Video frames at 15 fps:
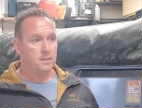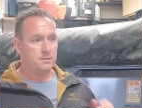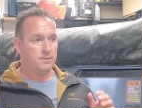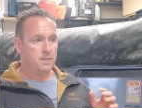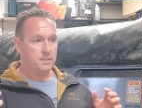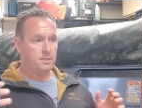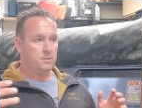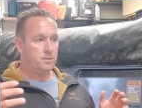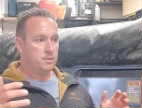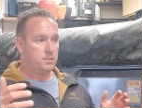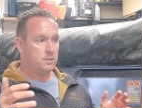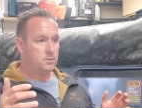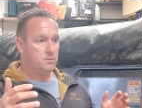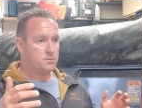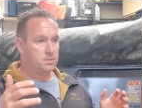that you can
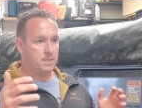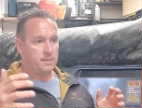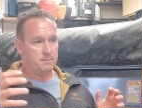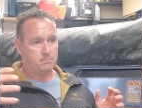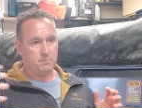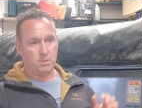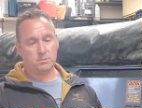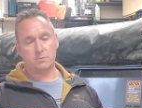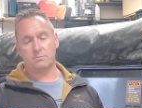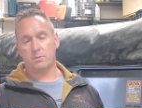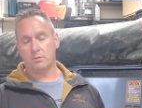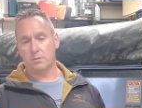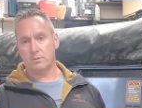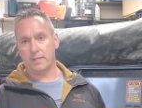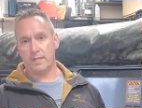use in
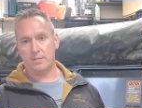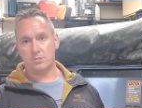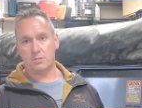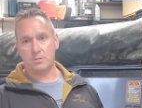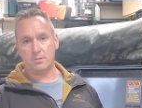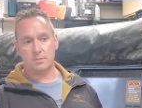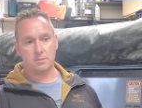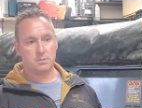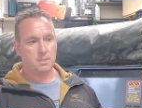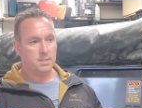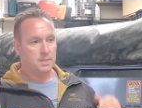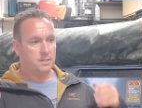multiple locations